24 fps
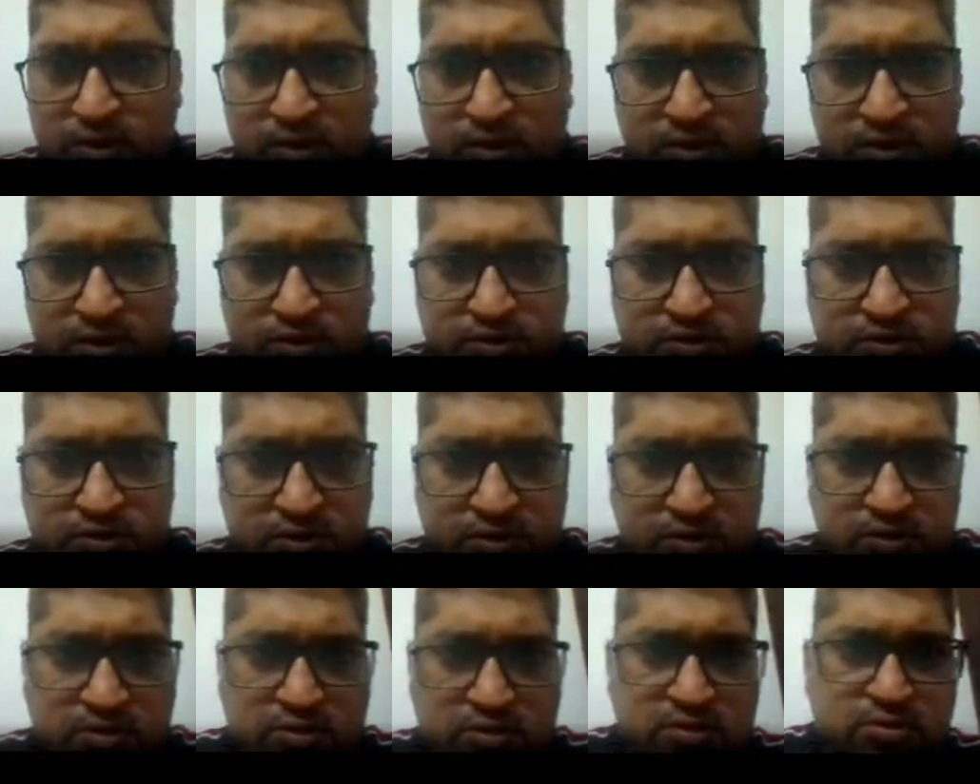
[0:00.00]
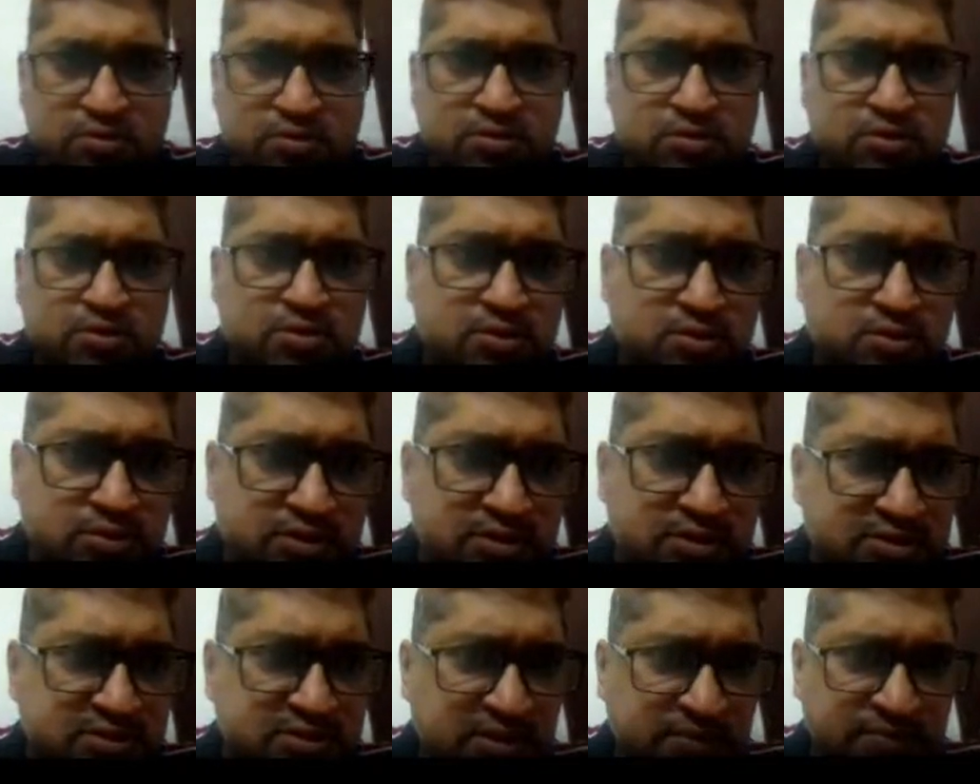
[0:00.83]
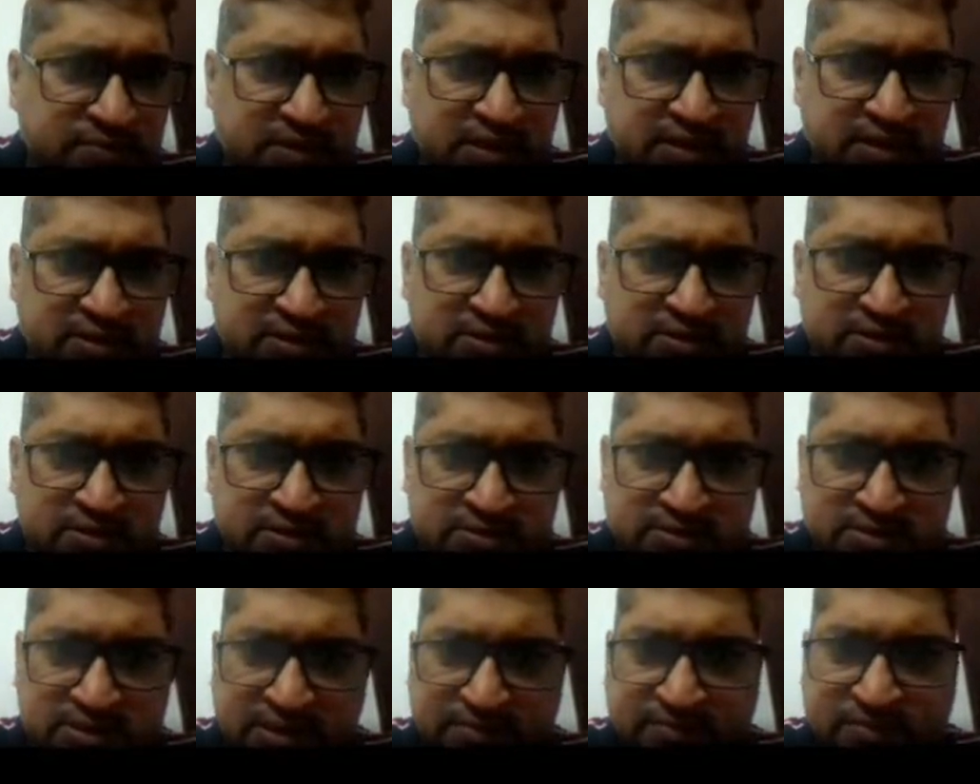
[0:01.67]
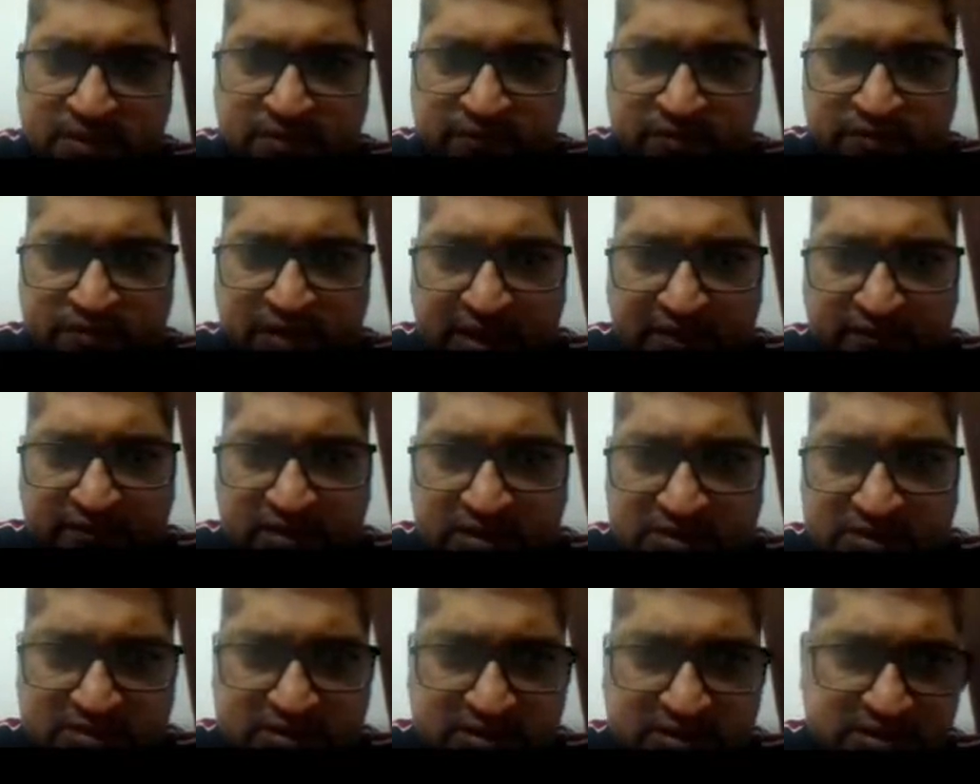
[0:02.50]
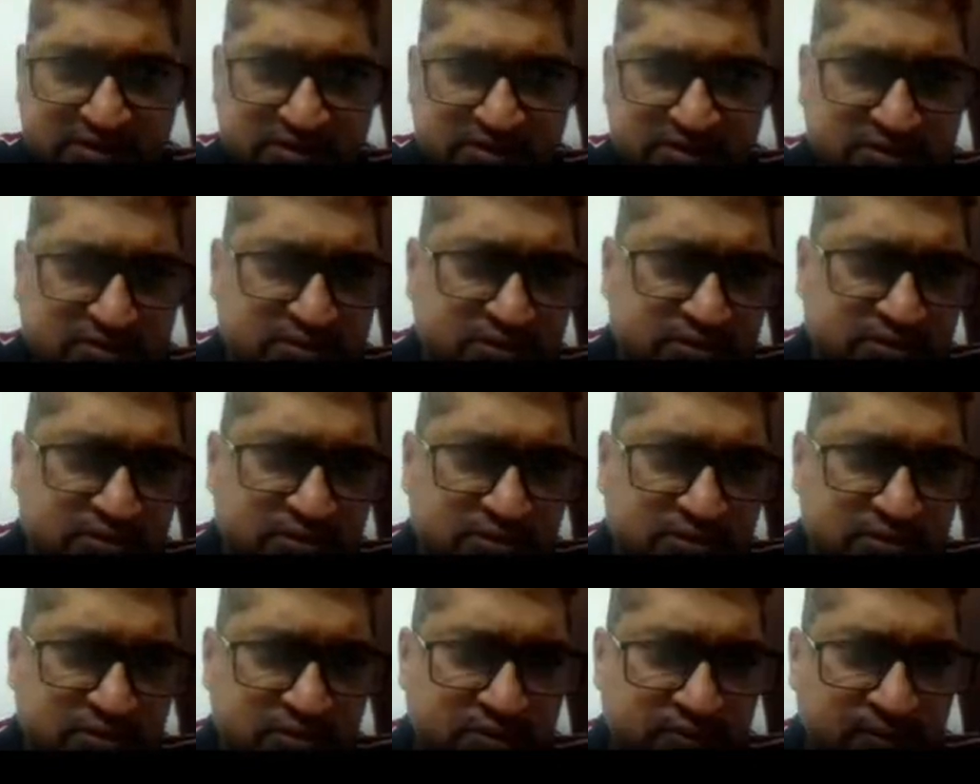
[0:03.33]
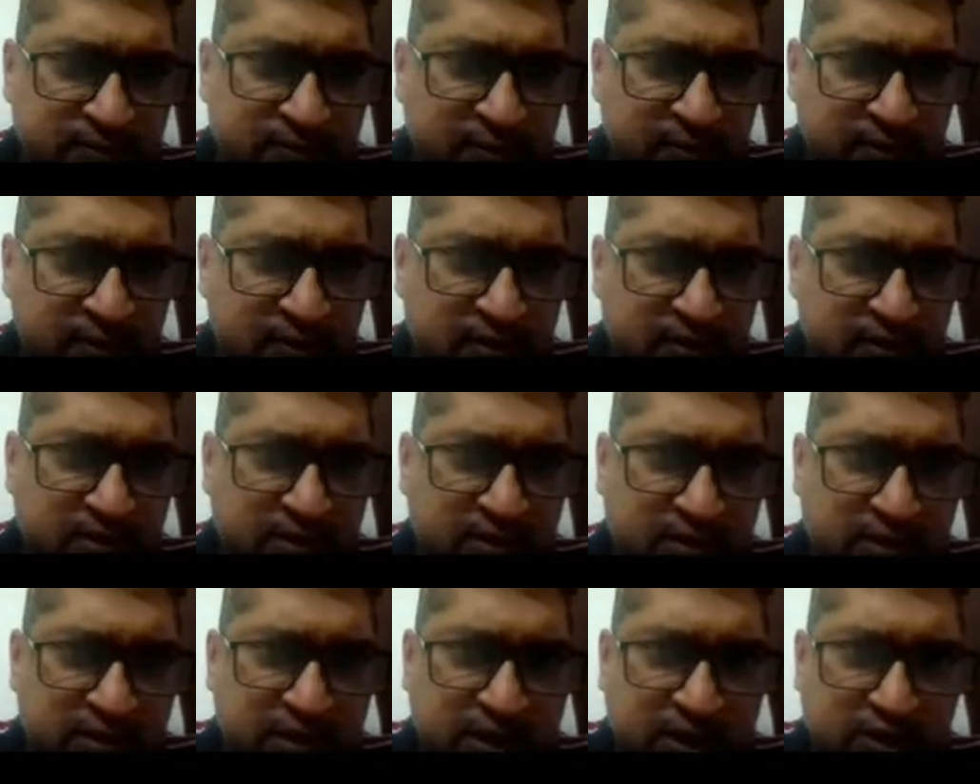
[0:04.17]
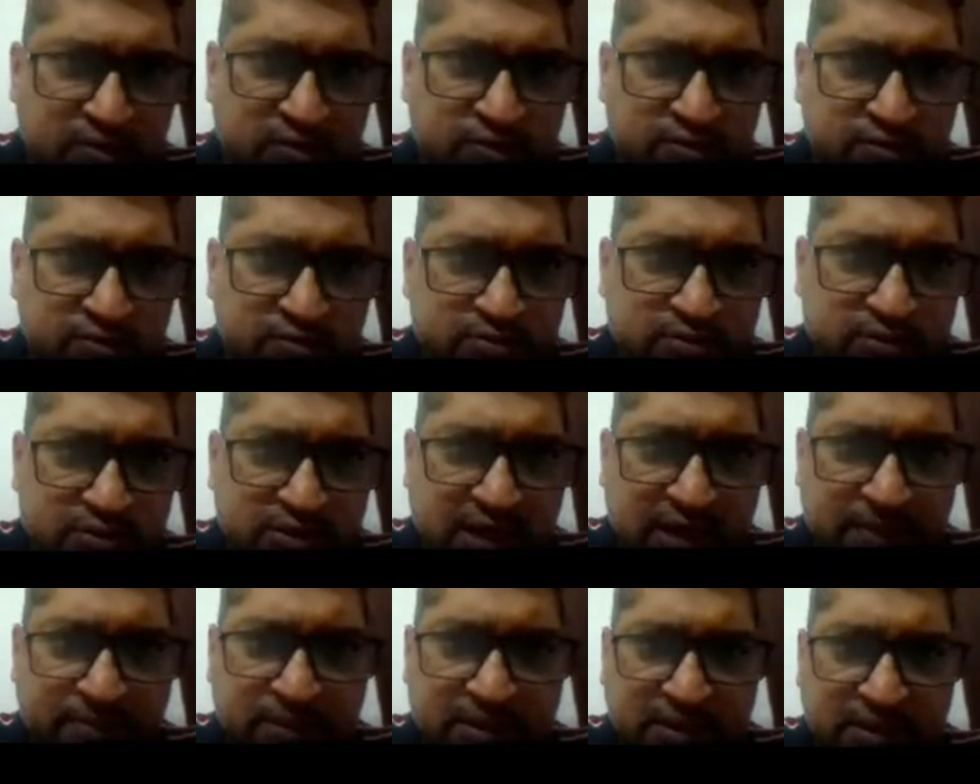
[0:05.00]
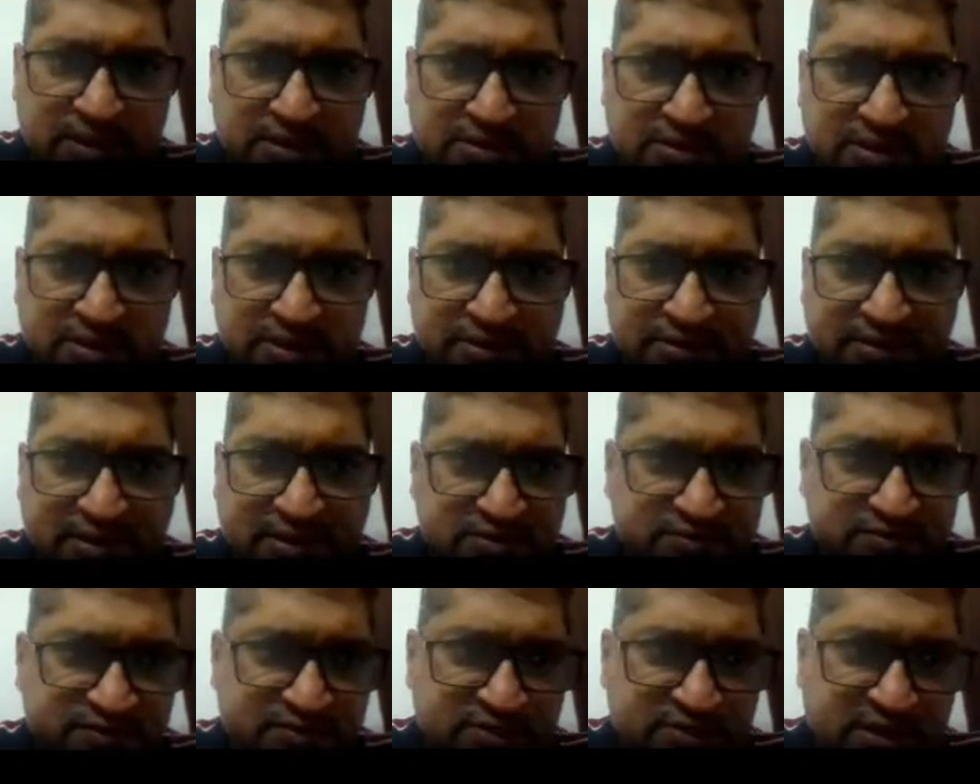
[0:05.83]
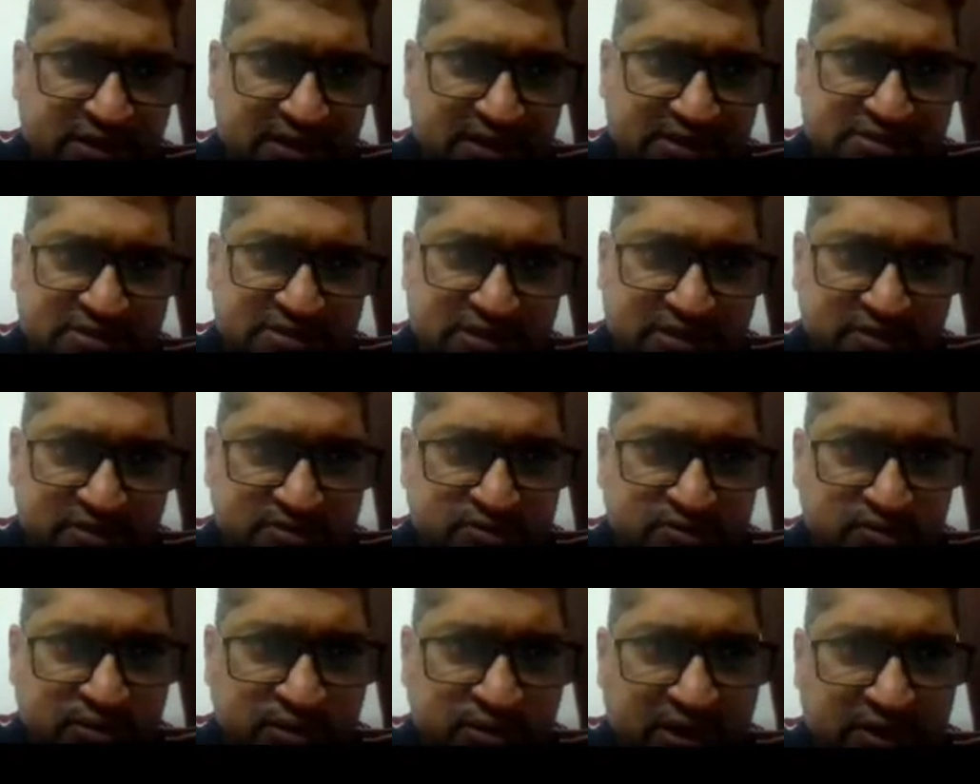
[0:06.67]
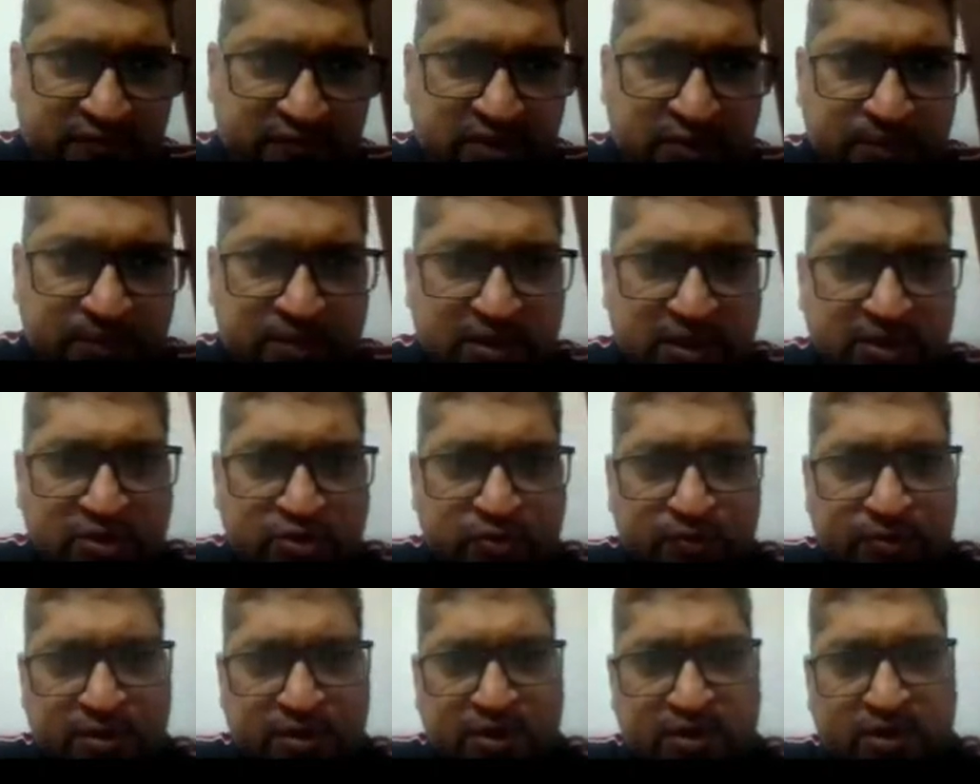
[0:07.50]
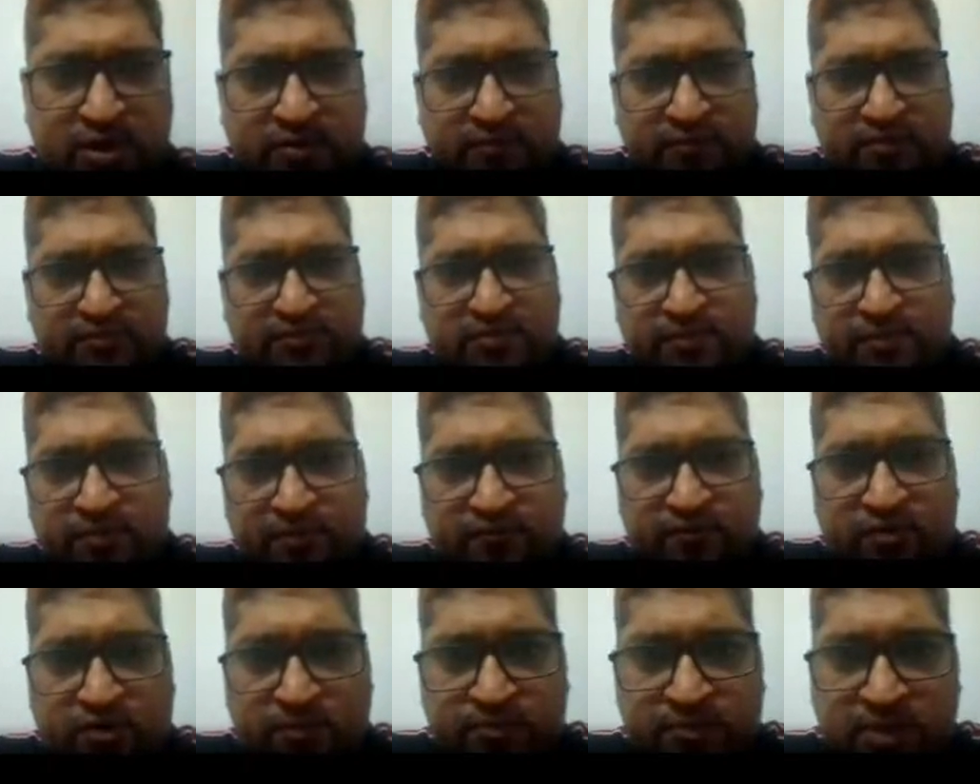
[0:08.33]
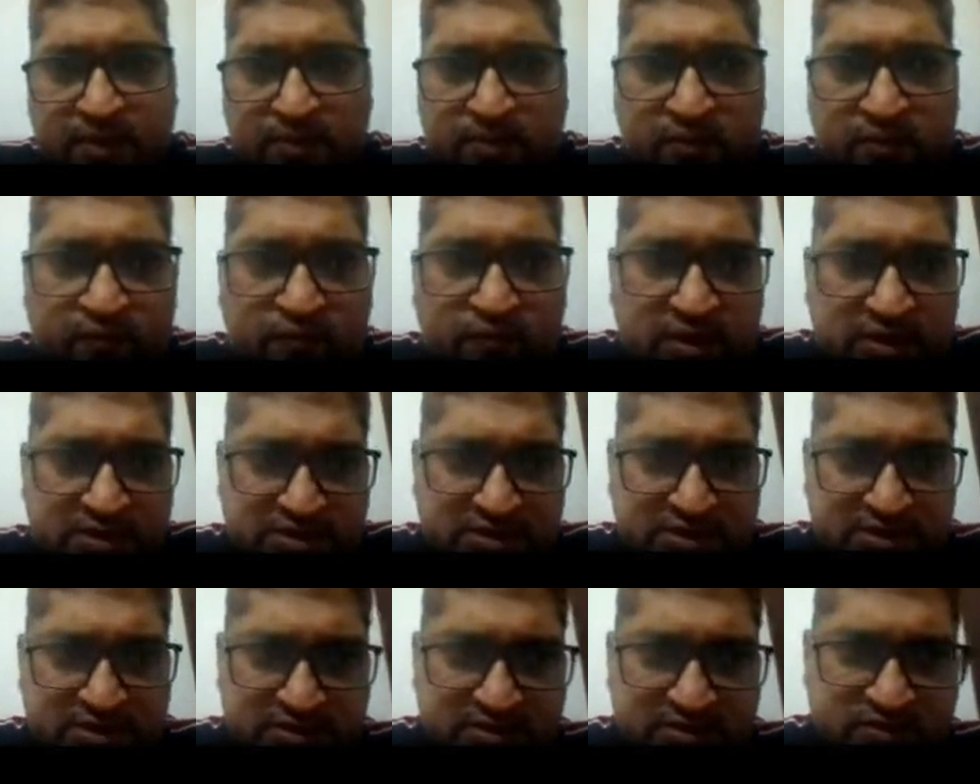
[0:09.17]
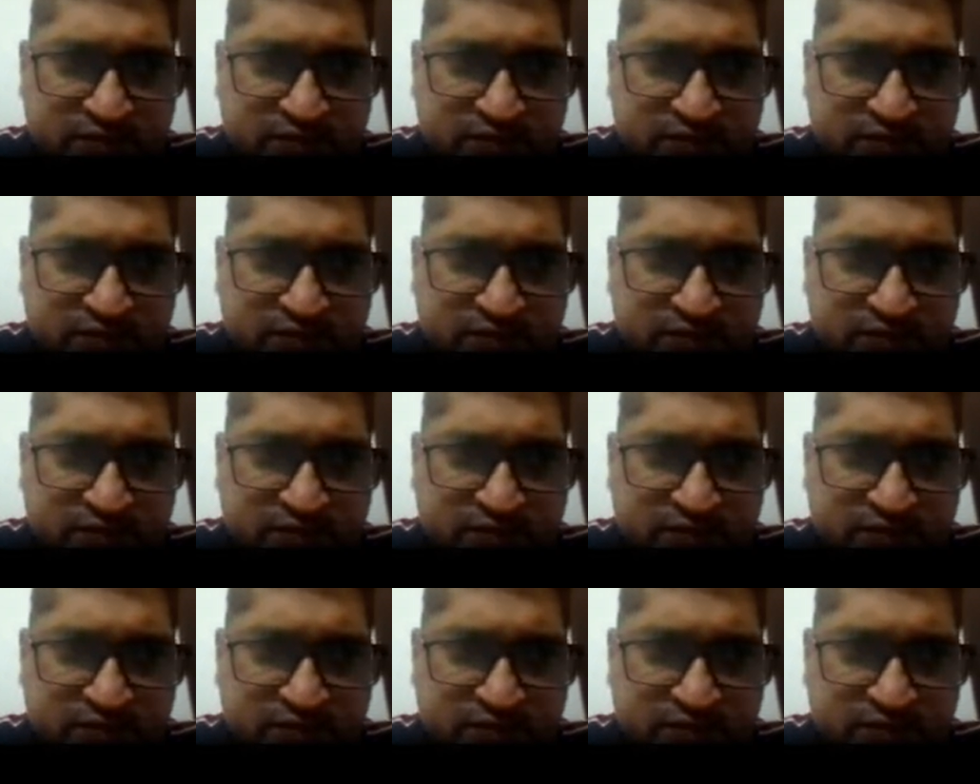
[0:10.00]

So this is something same thing which I have discussed. So how the application interacts with the ledger. So in every peer-to-peer network, we perform the above functions.